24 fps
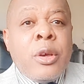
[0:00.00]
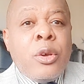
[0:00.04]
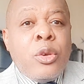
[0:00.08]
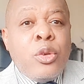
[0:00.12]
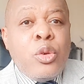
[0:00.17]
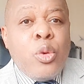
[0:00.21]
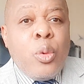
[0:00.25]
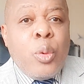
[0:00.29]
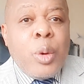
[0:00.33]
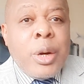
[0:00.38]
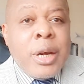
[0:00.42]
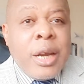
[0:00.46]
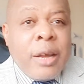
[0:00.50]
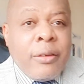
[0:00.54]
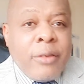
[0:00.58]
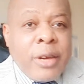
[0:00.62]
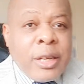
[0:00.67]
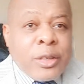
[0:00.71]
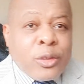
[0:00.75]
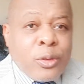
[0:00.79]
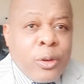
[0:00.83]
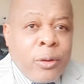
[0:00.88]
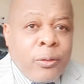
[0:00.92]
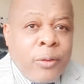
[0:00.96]
You will never
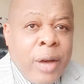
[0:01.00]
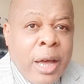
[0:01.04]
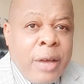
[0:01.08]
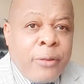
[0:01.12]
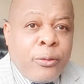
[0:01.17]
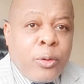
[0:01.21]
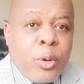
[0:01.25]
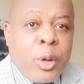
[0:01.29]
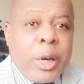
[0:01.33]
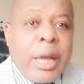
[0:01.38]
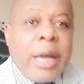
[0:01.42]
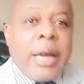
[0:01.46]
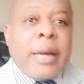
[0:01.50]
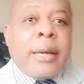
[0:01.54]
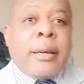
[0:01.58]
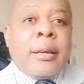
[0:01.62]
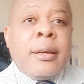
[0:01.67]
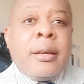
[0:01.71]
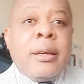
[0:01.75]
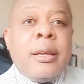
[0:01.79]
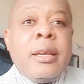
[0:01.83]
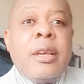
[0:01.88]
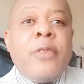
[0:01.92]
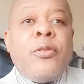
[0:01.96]
survive on earth
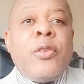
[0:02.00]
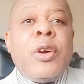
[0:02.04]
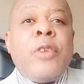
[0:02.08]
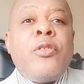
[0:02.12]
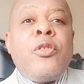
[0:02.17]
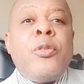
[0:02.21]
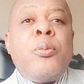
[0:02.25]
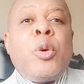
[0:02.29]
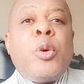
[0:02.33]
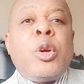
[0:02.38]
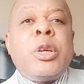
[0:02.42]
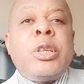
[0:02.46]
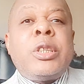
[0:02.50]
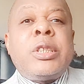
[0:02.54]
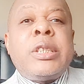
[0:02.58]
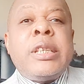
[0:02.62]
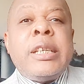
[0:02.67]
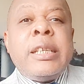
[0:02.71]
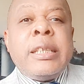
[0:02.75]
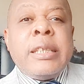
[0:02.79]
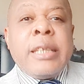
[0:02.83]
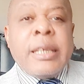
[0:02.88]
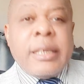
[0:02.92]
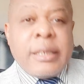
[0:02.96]
if everybody
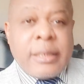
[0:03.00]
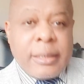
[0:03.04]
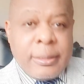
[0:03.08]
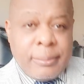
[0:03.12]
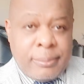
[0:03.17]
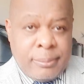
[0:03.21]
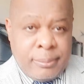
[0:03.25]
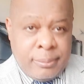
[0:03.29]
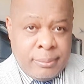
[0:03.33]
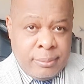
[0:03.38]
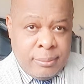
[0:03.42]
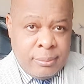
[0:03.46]
thinks the same.